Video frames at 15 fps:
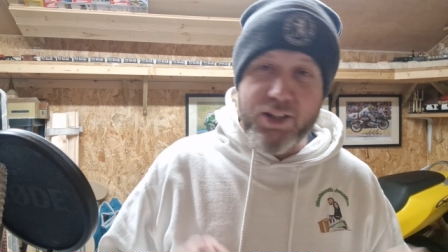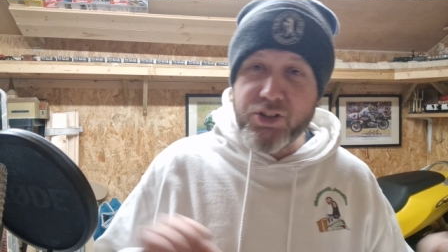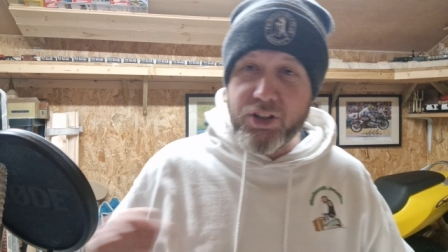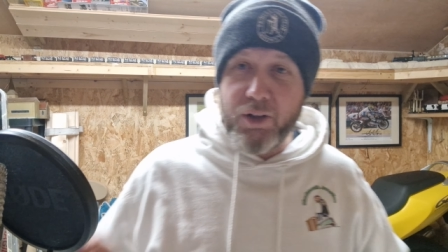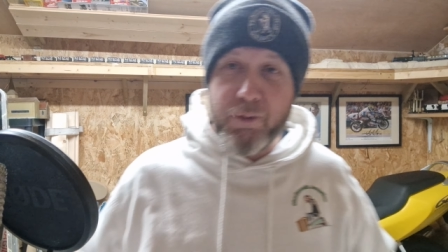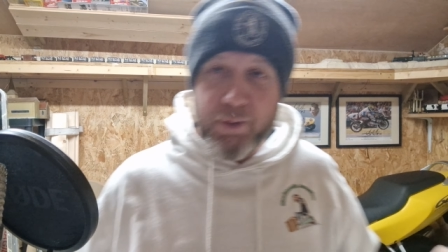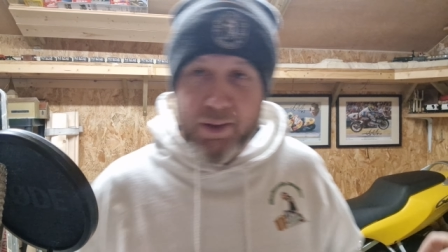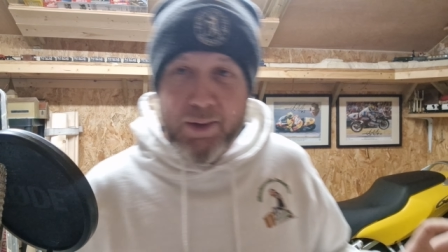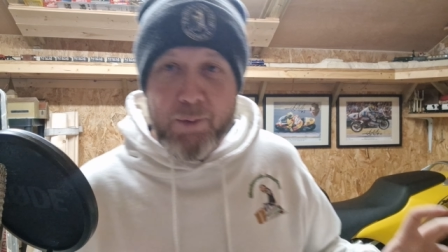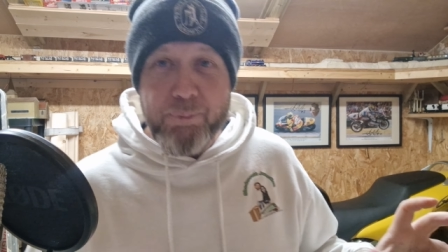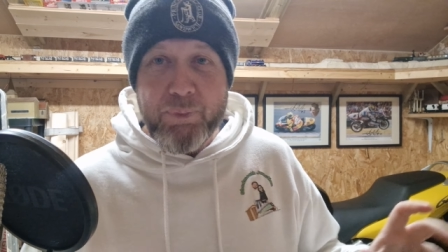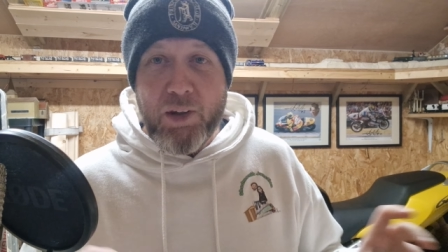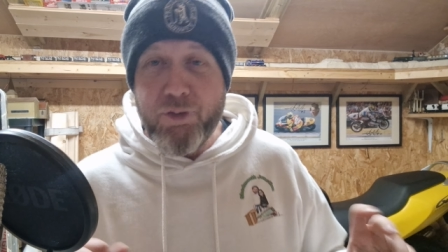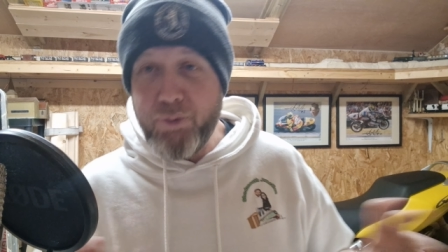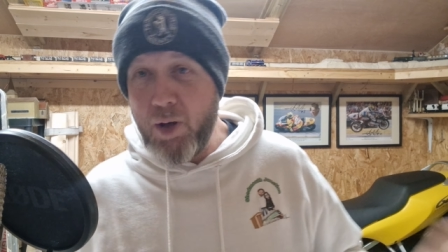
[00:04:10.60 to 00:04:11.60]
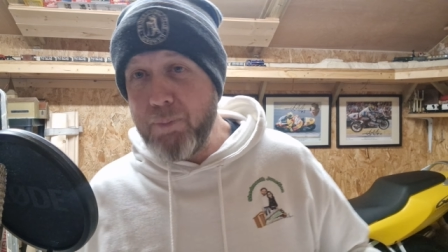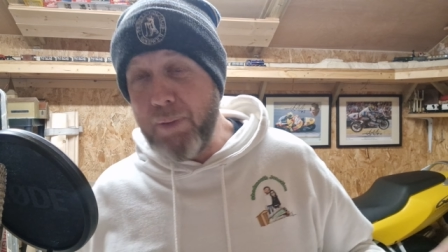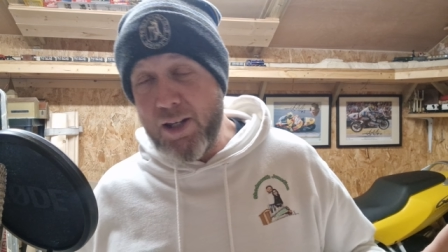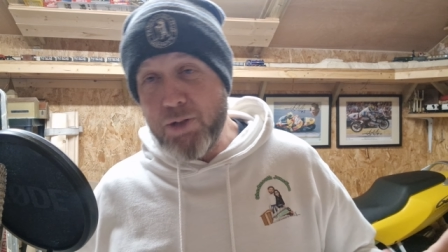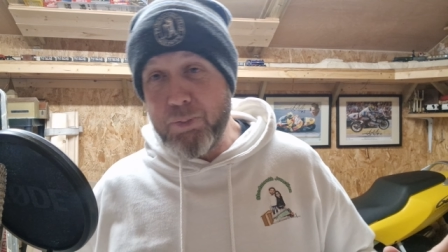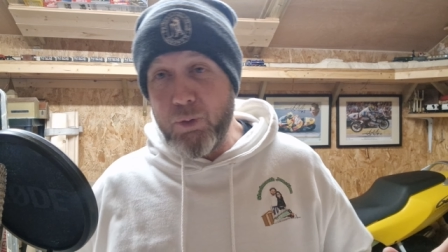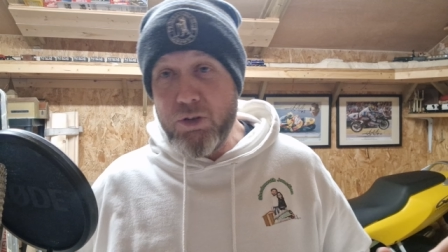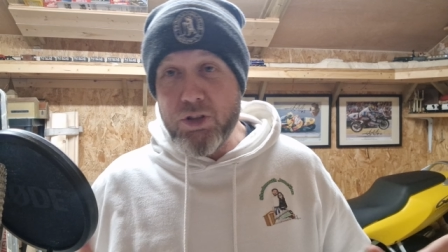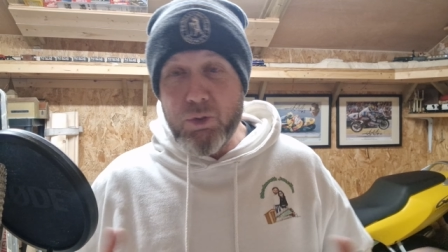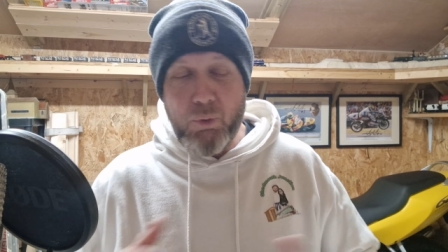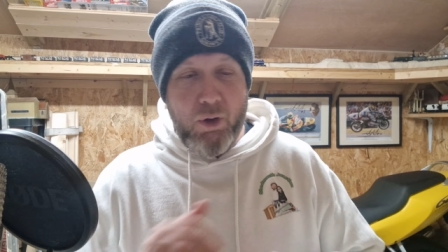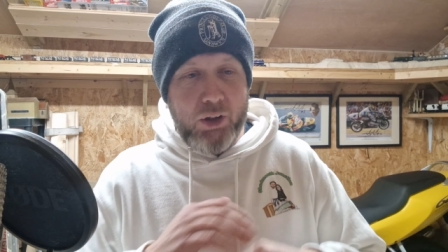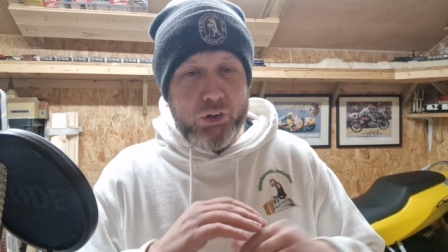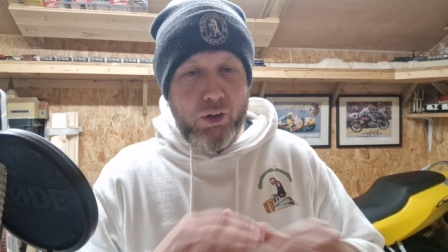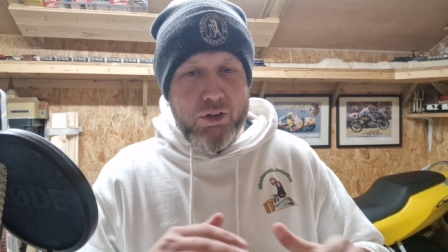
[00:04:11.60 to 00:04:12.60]
so for my baseboards,
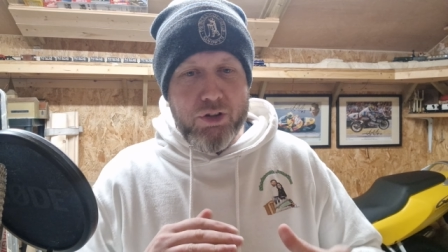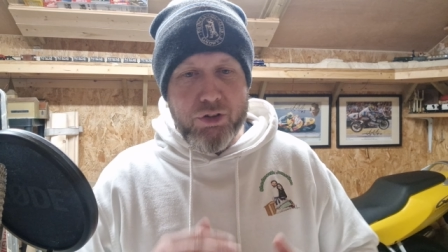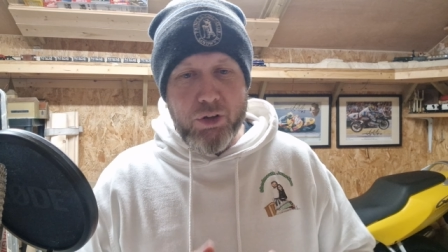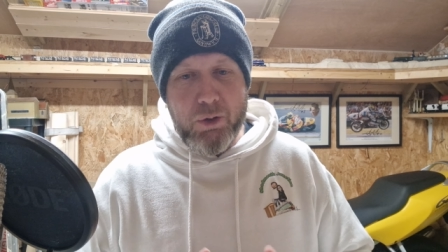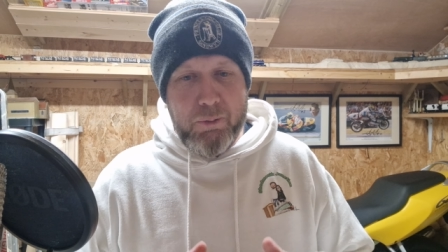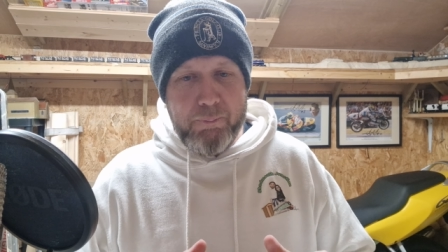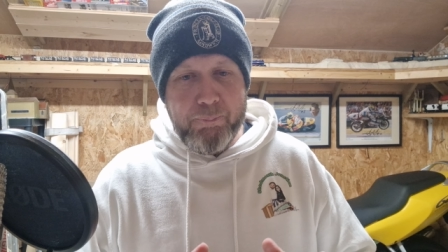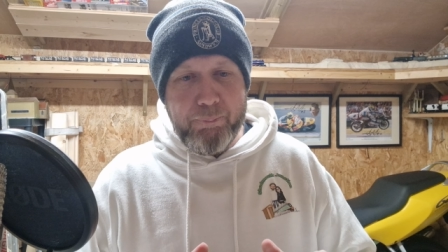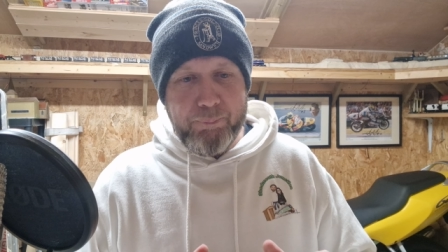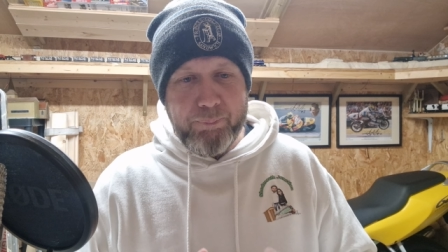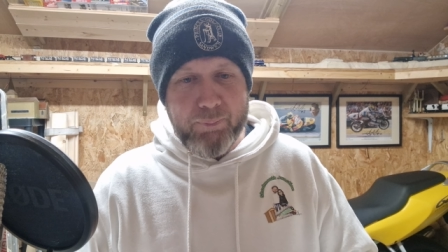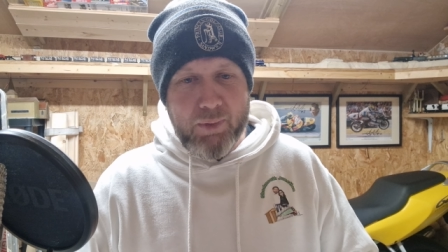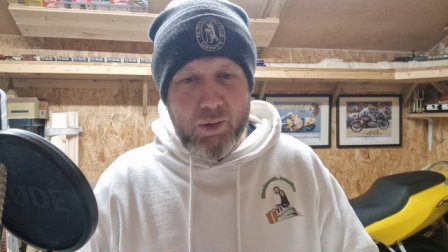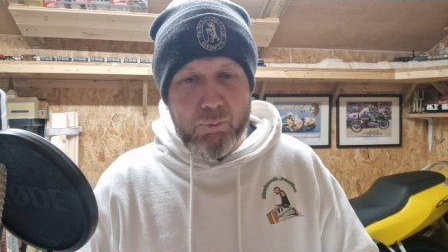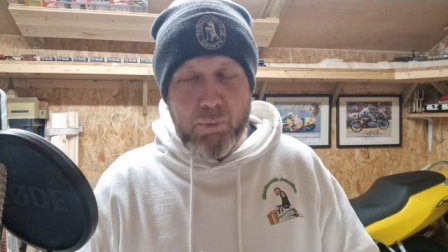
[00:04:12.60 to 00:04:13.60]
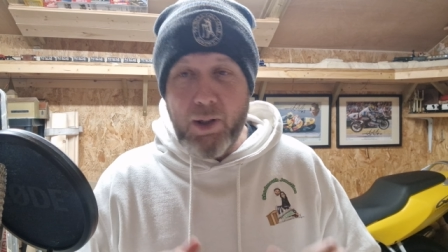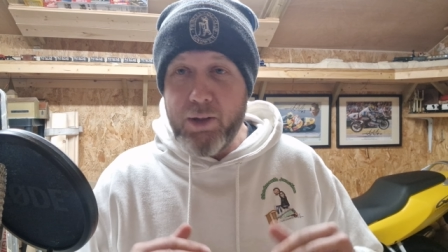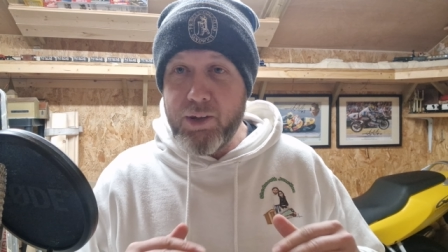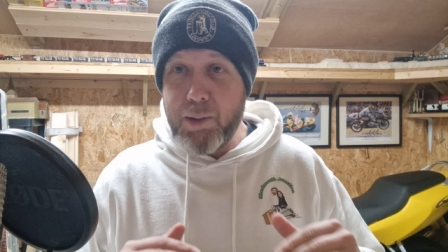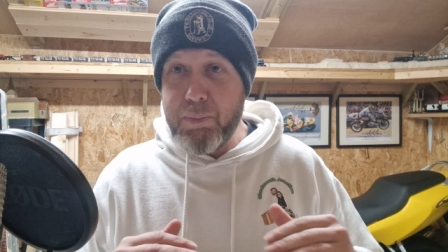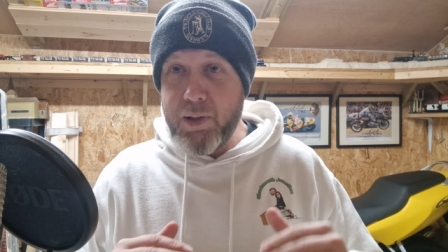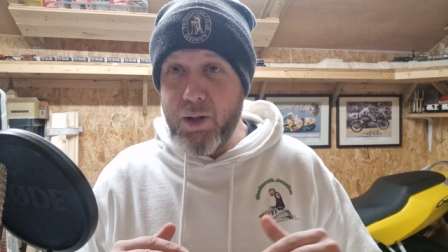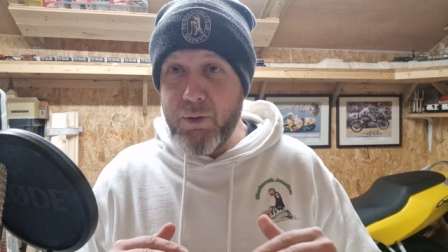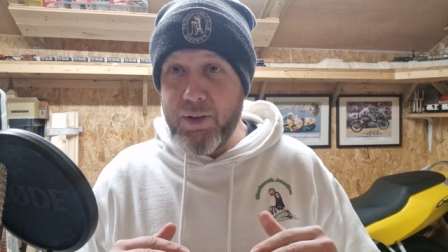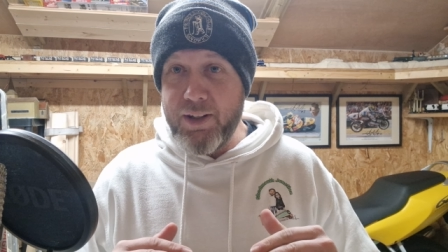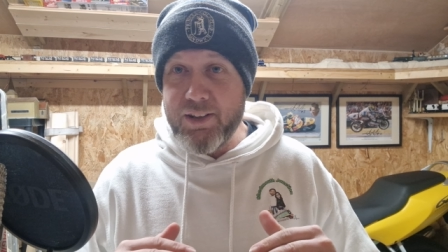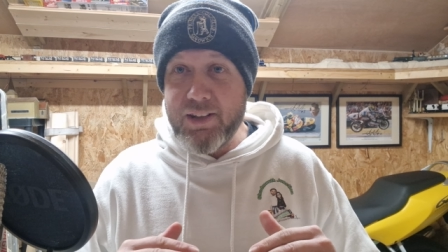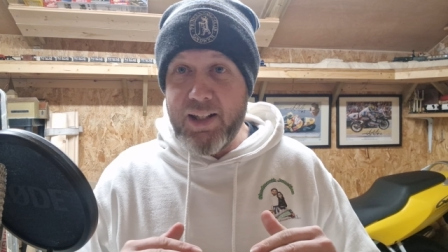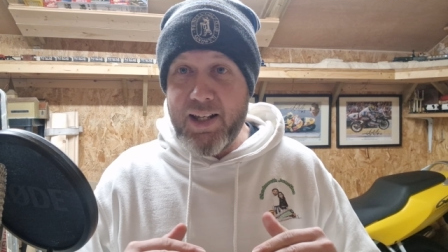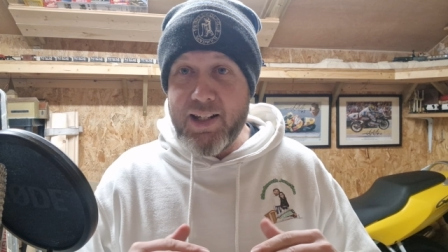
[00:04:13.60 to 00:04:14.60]
what I tried to do my double O
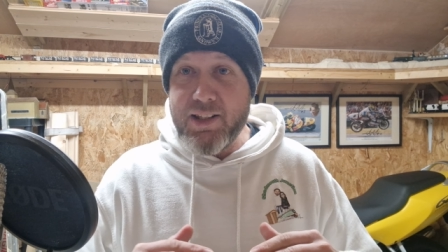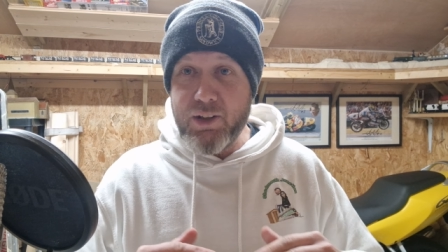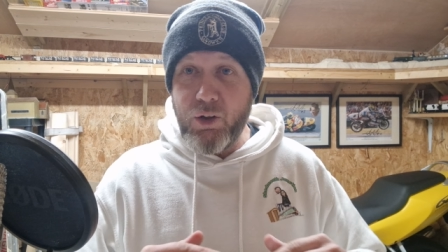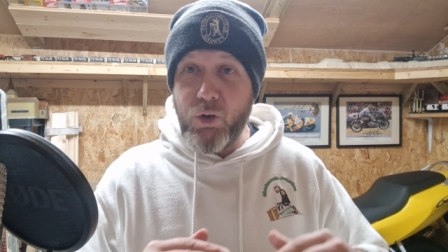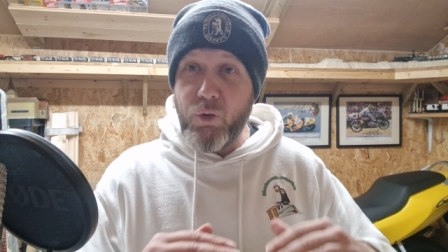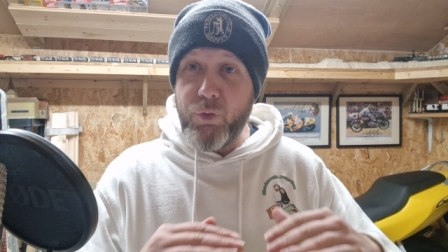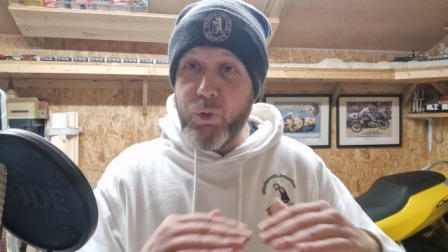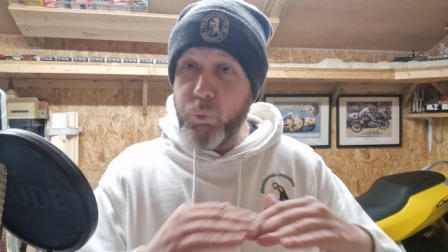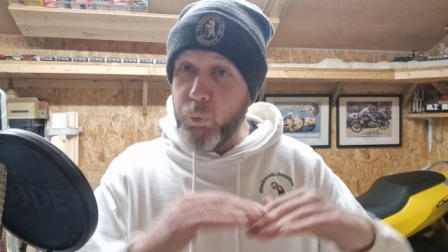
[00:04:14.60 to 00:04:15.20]
is laid on the